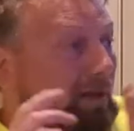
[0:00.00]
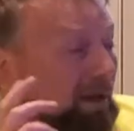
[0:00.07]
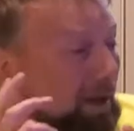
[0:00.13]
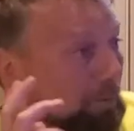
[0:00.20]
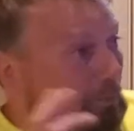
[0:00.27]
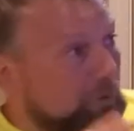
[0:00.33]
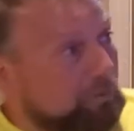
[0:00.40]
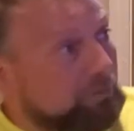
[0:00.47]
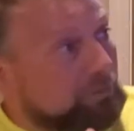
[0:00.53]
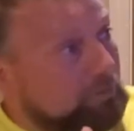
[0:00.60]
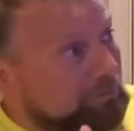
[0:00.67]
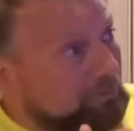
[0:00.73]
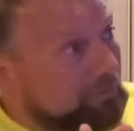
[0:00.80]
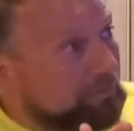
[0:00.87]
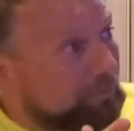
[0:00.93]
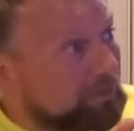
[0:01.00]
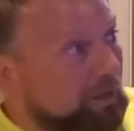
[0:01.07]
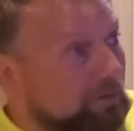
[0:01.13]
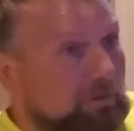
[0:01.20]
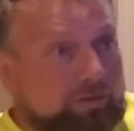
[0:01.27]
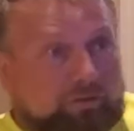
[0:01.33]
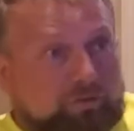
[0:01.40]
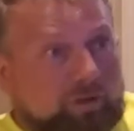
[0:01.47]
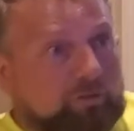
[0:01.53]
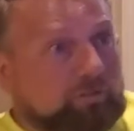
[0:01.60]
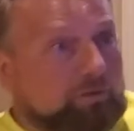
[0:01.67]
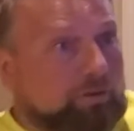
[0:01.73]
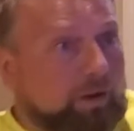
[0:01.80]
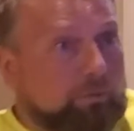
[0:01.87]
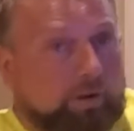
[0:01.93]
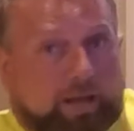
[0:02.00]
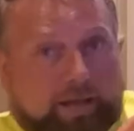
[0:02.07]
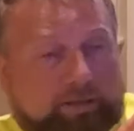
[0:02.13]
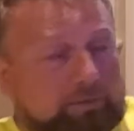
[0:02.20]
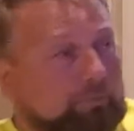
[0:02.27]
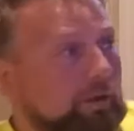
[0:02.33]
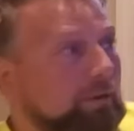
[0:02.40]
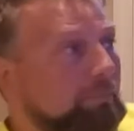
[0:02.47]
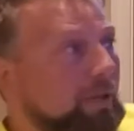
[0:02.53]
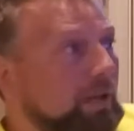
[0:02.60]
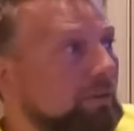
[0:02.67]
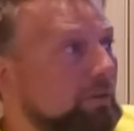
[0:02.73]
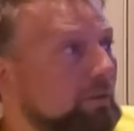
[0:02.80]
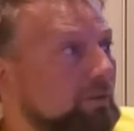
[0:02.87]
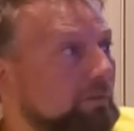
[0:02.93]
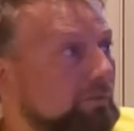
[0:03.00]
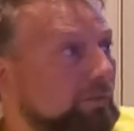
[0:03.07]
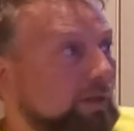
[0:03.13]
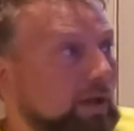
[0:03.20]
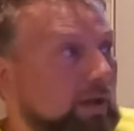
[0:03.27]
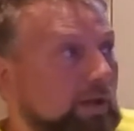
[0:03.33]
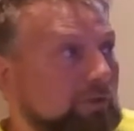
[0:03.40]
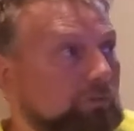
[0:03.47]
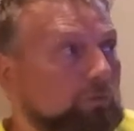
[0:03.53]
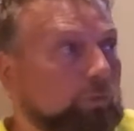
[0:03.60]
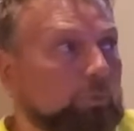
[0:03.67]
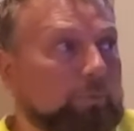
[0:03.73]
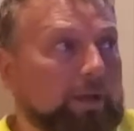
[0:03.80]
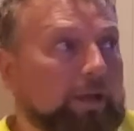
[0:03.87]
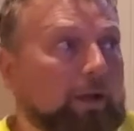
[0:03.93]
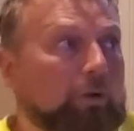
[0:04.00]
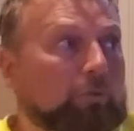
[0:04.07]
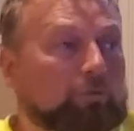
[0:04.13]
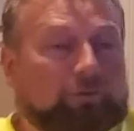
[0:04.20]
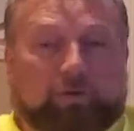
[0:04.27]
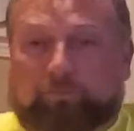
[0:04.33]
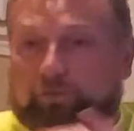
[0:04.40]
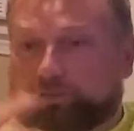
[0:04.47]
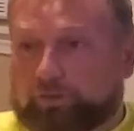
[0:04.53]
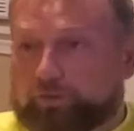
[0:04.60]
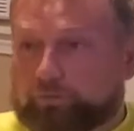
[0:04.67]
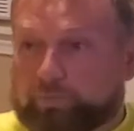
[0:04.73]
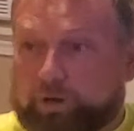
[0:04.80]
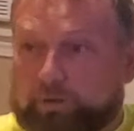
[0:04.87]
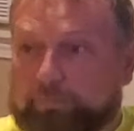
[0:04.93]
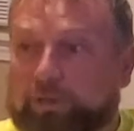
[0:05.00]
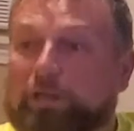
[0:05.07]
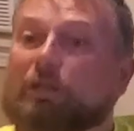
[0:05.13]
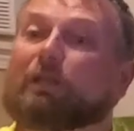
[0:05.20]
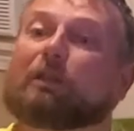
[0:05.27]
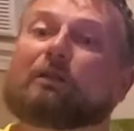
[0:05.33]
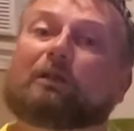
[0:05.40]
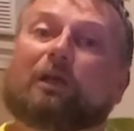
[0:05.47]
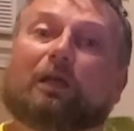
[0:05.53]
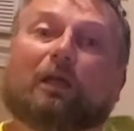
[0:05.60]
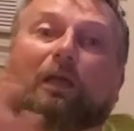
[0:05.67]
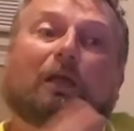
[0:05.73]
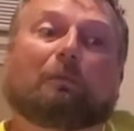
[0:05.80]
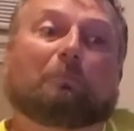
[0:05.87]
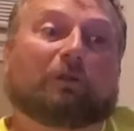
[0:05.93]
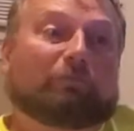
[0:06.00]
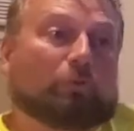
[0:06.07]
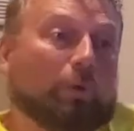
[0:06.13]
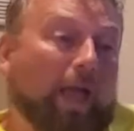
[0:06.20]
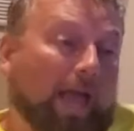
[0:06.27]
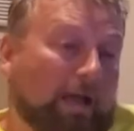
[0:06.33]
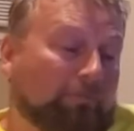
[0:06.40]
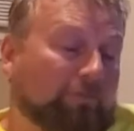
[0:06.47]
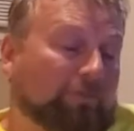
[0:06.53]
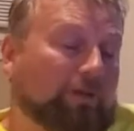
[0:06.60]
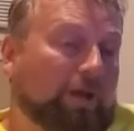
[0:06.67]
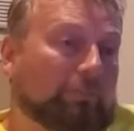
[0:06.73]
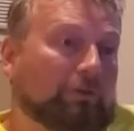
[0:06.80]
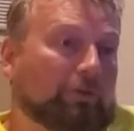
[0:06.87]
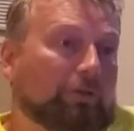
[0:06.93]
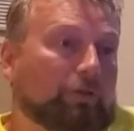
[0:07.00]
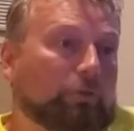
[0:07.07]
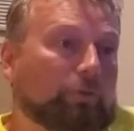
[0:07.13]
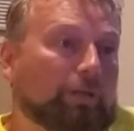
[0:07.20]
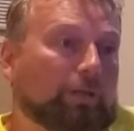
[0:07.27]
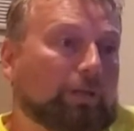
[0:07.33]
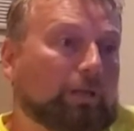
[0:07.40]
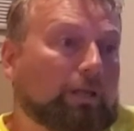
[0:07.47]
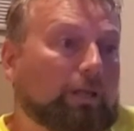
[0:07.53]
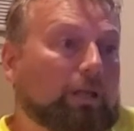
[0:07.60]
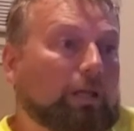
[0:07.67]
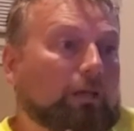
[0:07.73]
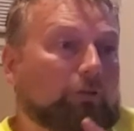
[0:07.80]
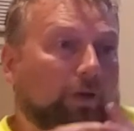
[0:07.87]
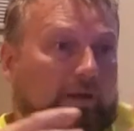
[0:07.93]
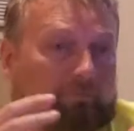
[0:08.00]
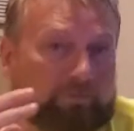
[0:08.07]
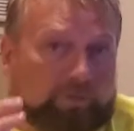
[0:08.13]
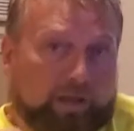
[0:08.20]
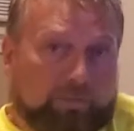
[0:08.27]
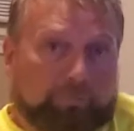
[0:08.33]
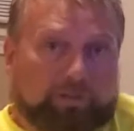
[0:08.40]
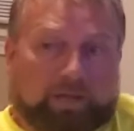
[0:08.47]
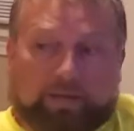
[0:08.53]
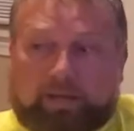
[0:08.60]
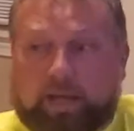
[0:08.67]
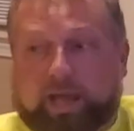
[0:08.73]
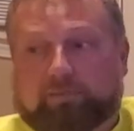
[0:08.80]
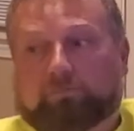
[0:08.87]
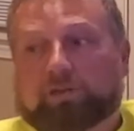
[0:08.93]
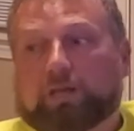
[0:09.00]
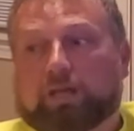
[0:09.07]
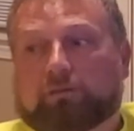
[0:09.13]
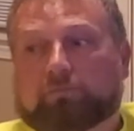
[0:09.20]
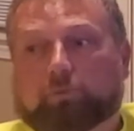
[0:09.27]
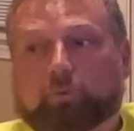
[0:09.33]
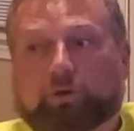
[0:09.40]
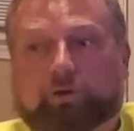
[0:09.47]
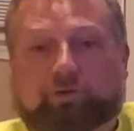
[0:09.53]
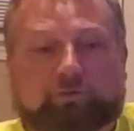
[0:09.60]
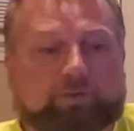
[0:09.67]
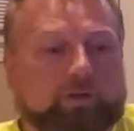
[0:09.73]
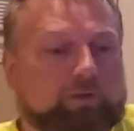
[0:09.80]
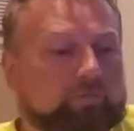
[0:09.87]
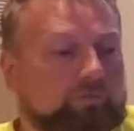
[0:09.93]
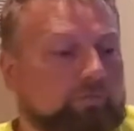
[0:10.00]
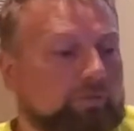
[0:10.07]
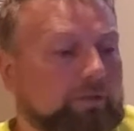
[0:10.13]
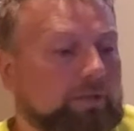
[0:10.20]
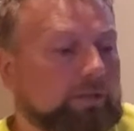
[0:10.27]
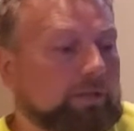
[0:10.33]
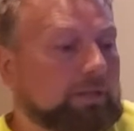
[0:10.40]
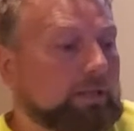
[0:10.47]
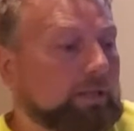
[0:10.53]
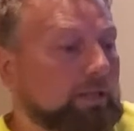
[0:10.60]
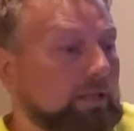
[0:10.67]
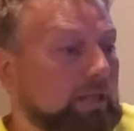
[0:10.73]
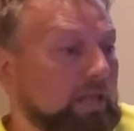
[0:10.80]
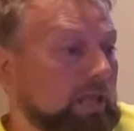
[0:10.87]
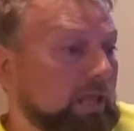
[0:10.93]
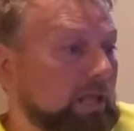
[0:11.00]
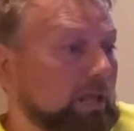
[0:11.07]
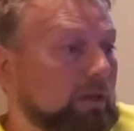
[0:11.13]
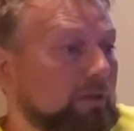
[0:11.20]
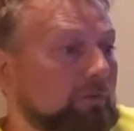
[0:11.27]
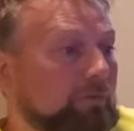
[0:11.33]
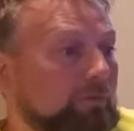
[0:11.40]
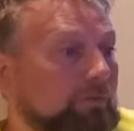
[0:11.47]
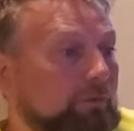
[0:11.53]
I would, to cut to the chase here, I would highly recommend the I Sold My House. Obviously, it's my opinion, but if you have the time to deal with it, you have the time to kind of advocate for yourself, and